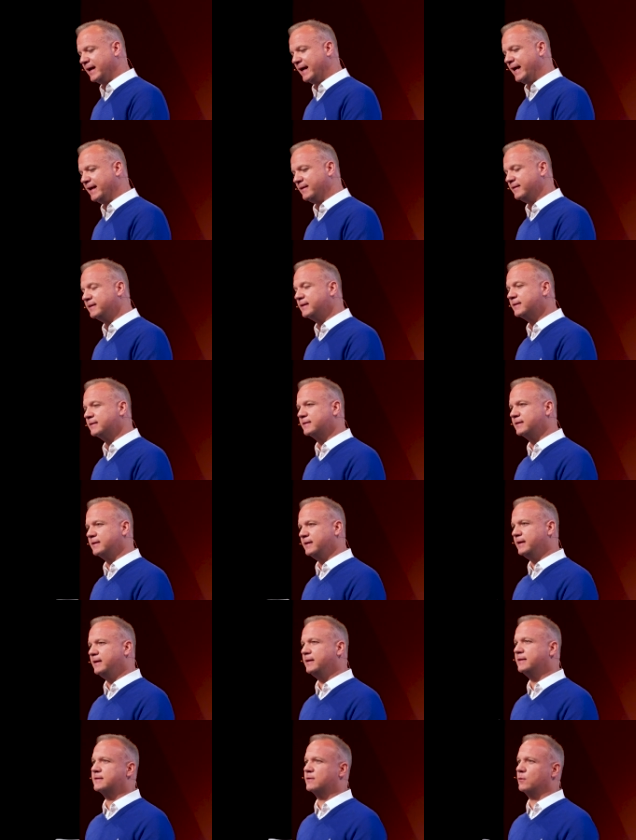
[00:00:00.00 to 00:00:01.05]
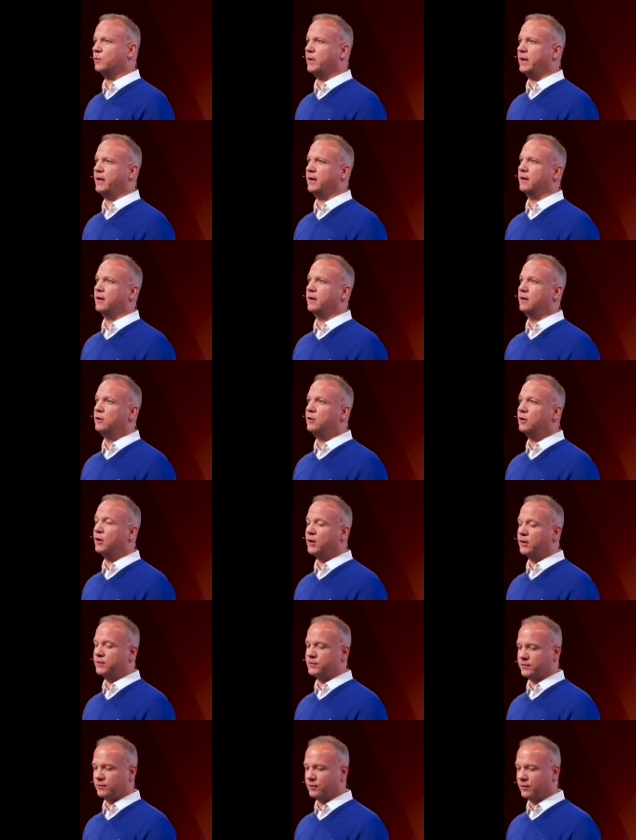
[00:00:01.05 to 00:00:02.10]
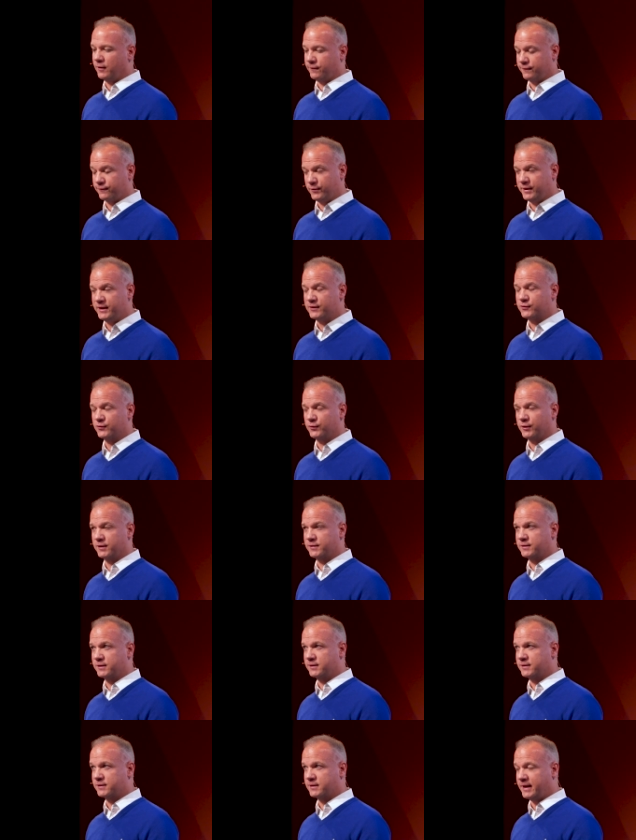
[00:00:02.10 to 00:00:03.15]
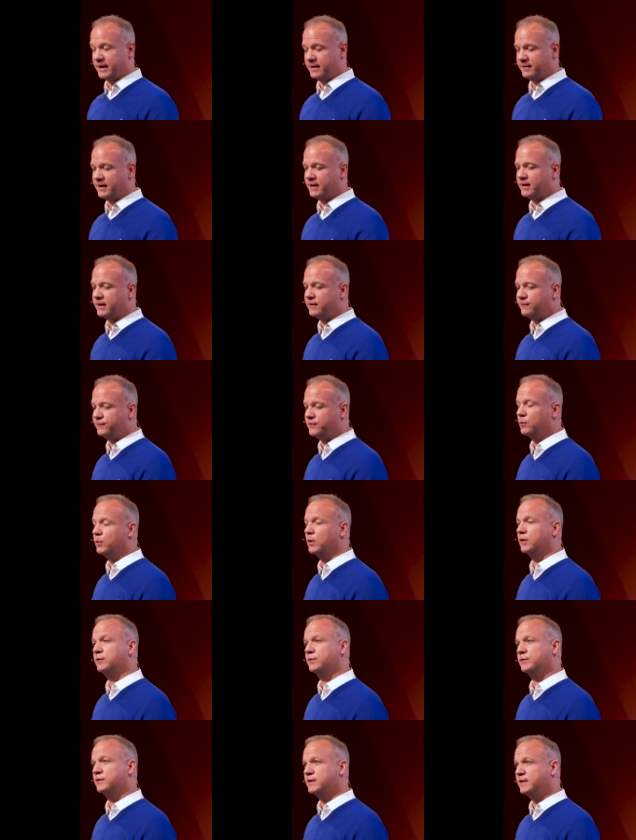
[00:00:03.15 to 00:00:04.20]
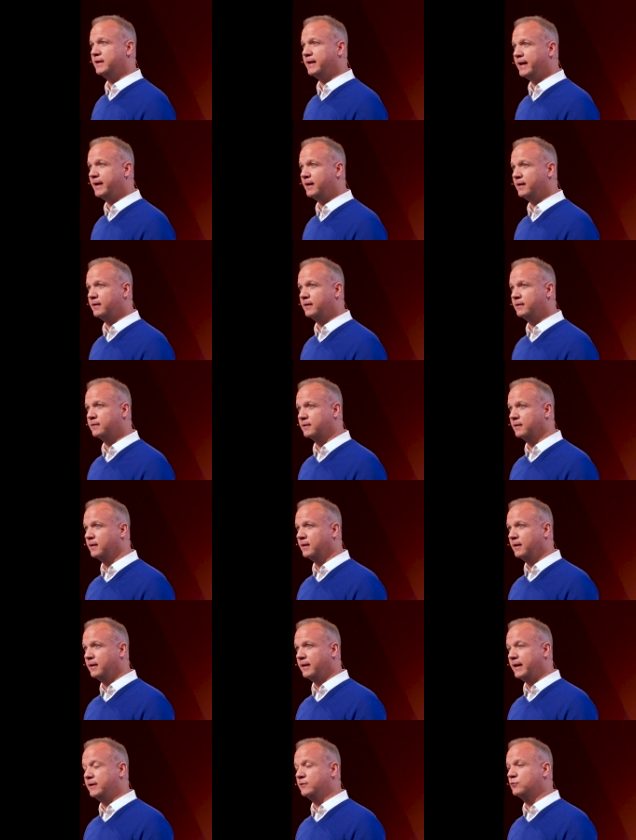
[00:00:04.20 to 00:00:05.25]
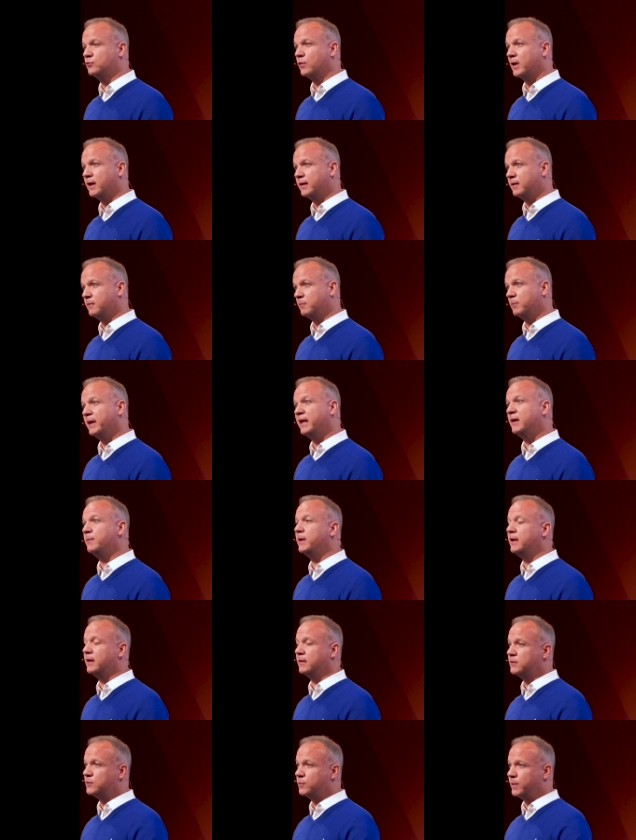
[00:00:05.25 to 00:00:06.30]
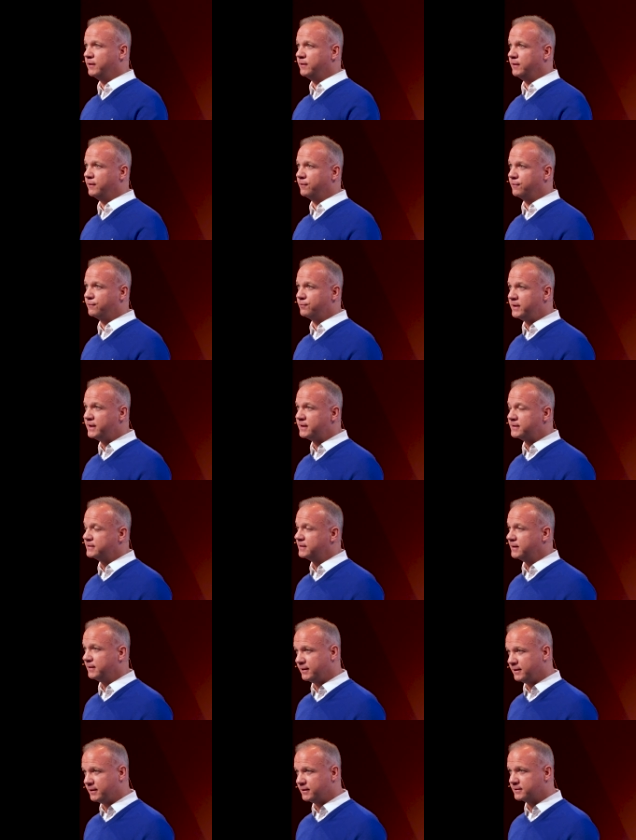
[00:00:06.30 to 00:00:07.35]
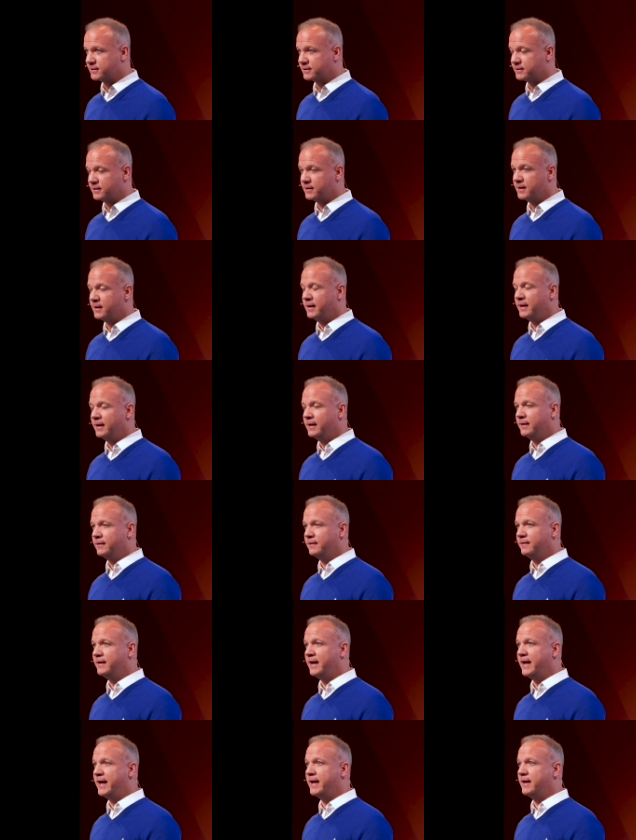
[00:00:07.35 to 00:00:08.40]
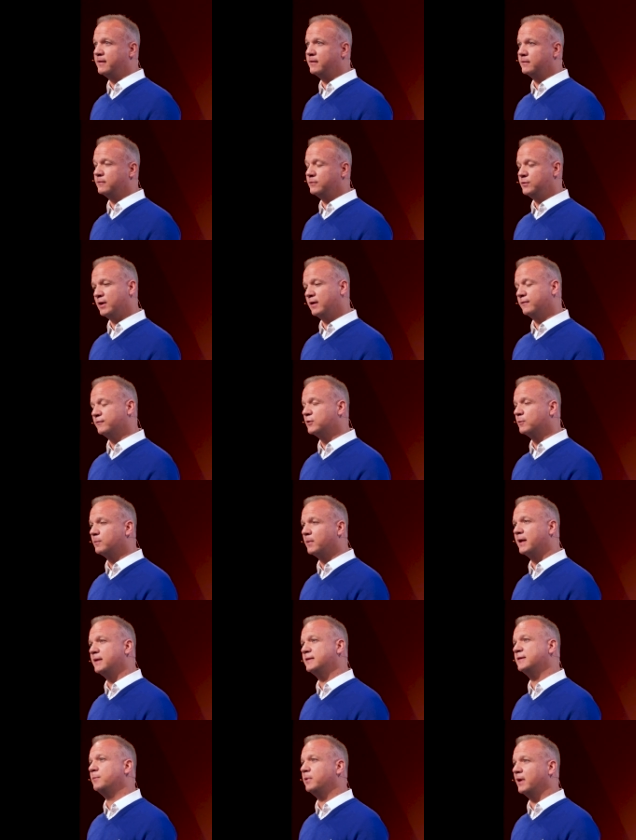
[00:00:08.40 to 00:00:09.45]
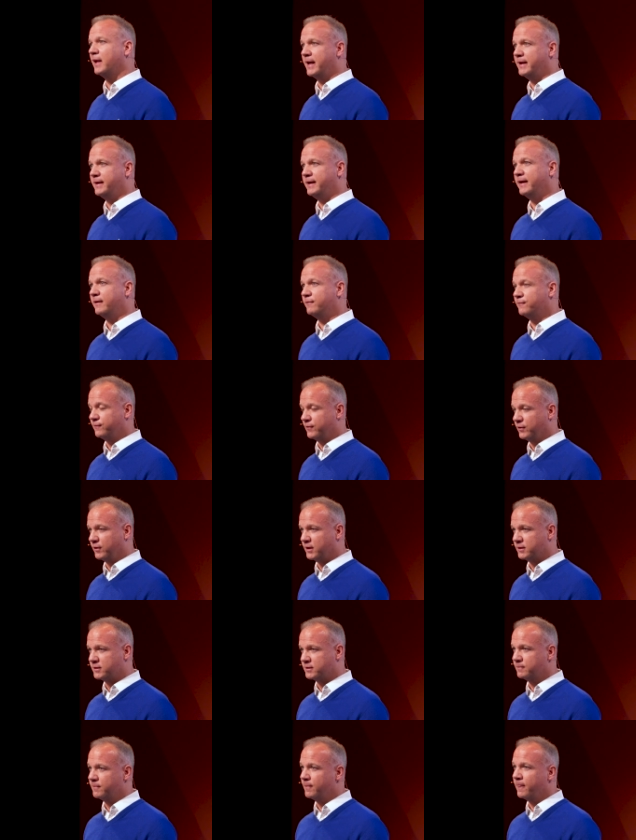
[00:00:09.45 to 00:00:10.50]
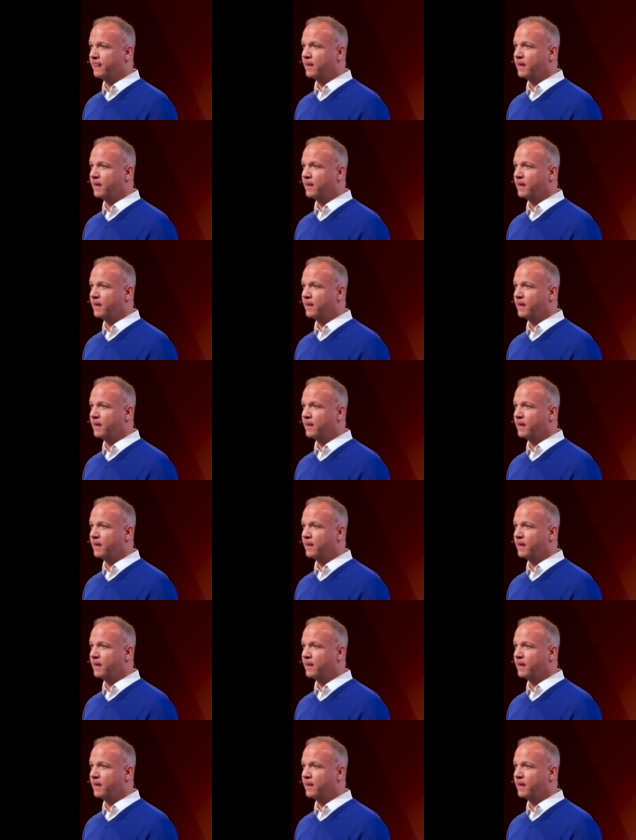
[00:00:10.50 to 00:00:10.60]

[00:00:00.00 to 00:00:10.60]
And this eats away a lot of resources. And then, if you want to scale it and run it maybe in 23 cities, then you have to multiply the effort.